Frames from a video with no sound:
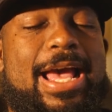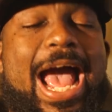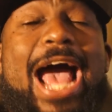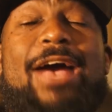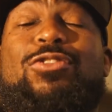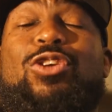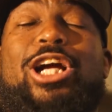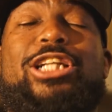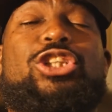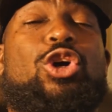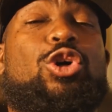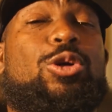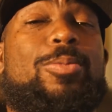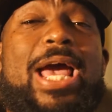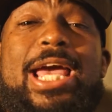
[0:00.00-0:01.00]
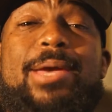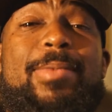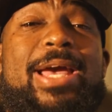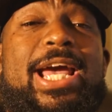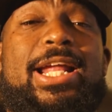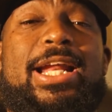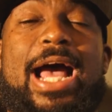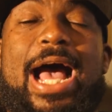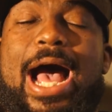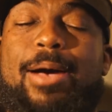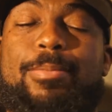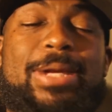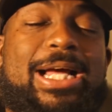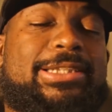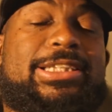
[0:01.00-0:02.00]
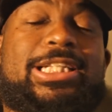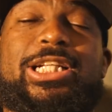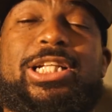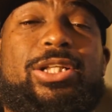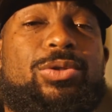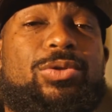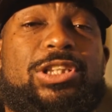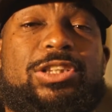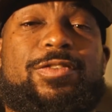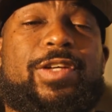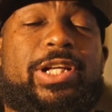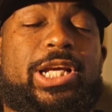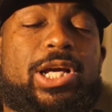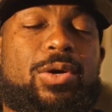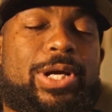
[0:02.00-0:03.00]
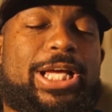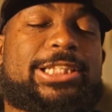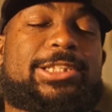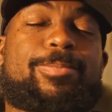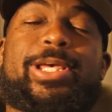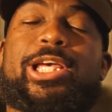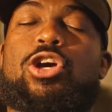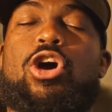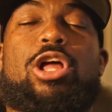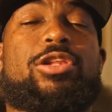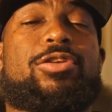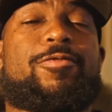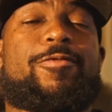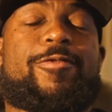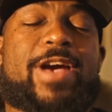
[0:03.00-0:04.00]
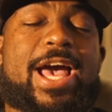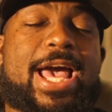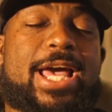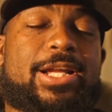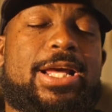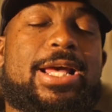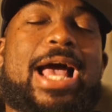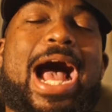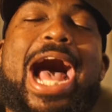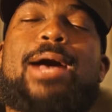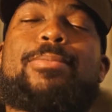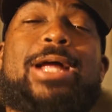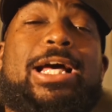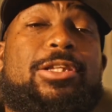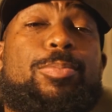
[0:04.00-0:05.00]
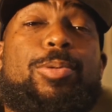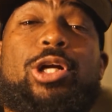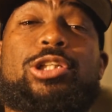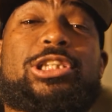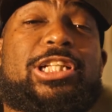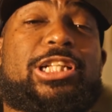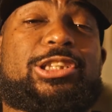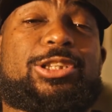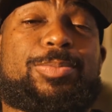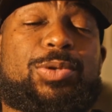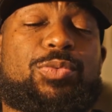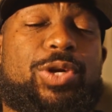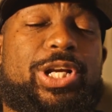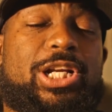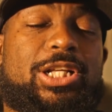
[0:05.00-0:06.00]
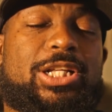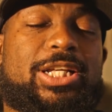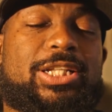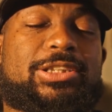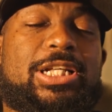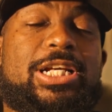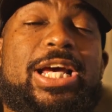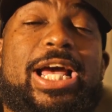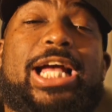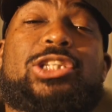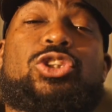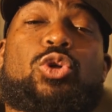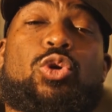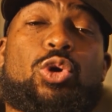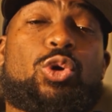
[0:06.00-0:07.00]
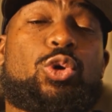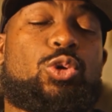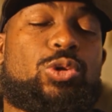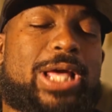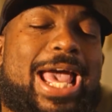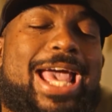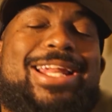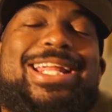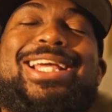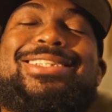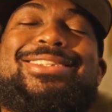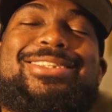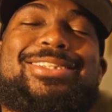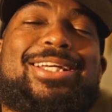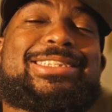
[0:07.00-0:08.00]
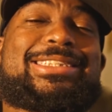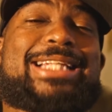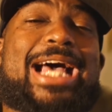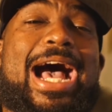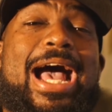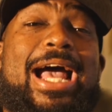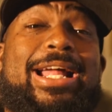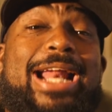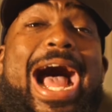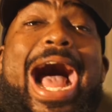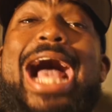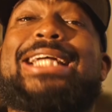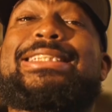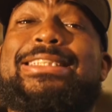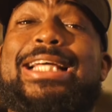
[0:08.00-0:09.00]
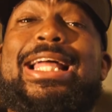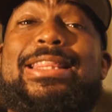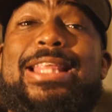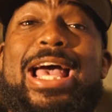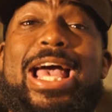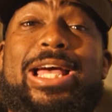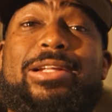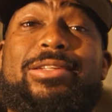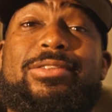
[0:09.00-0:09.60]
after I told him, hey man, I'm not sending you this video. It's me calling him fat. I'm not the person that should be reading this. It's crude and he just died. I said that.